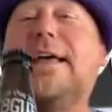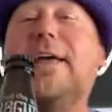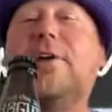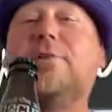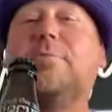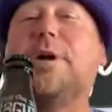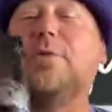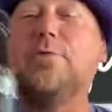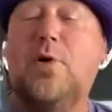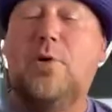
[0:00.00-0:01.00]
Ale by
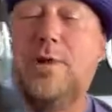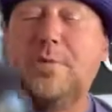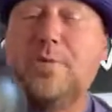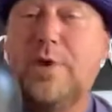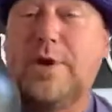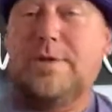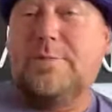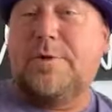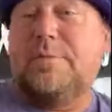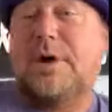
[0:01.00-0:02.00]
Rogue. Let me read a little
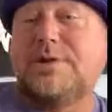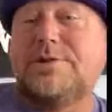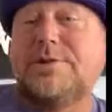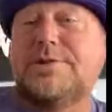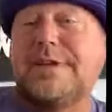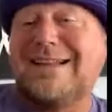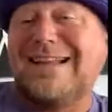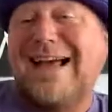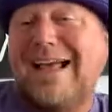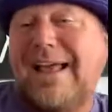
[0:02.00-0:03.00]
bit about you. It's Dead
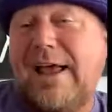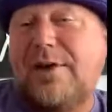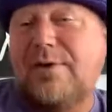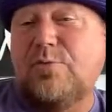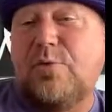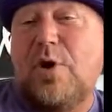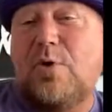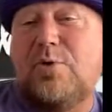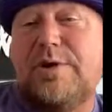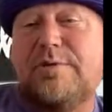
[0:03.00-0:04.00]
Guy Ale,
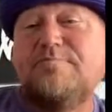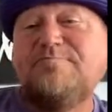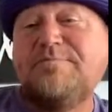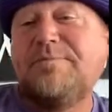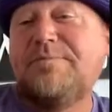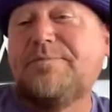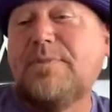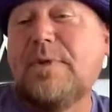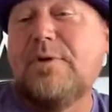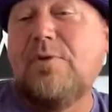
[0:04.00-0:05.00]
Rogue,
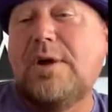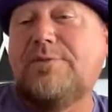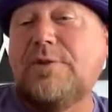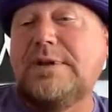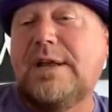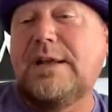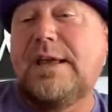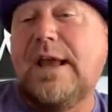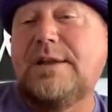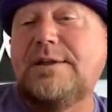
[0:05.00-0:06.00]
gratefully
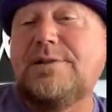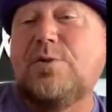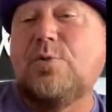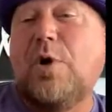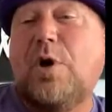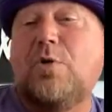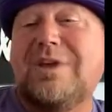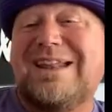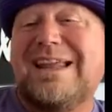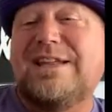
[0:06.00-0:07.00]
dedicated to the rogue
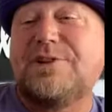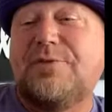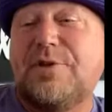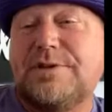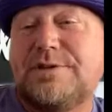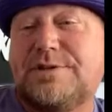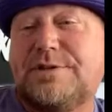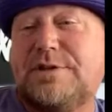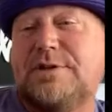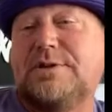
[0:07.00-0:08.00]
in each of us.
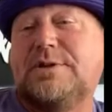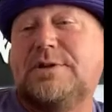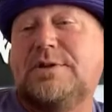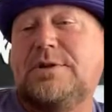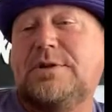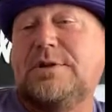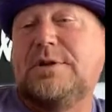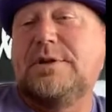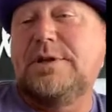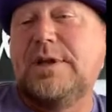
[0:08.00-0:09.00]

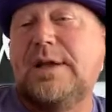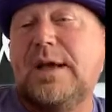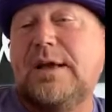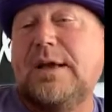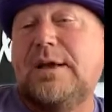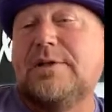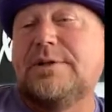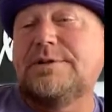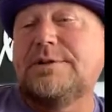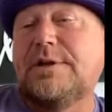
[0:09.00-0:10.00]
Dead Guy Ale
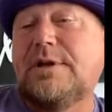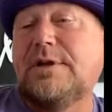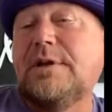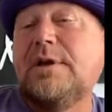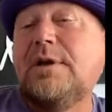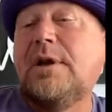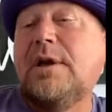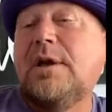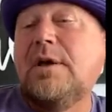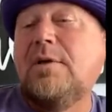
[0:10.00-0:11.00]
is the
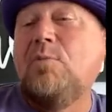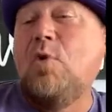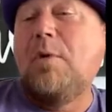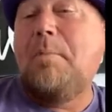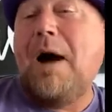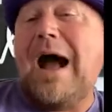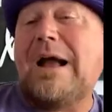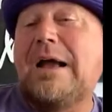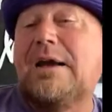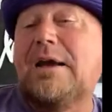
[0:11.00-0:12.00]

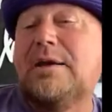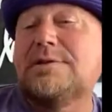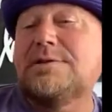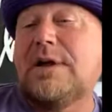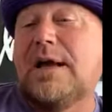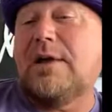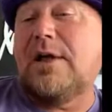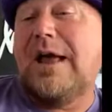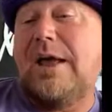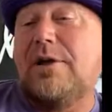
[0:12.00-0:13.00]
Maibock style
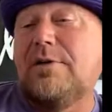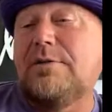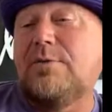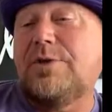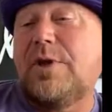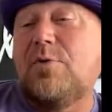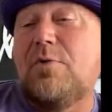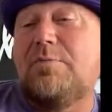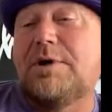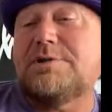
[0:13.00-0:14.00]
ale with a
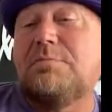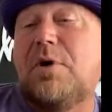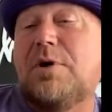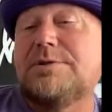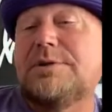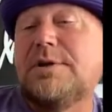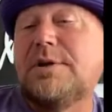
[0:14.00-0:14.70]
robust malt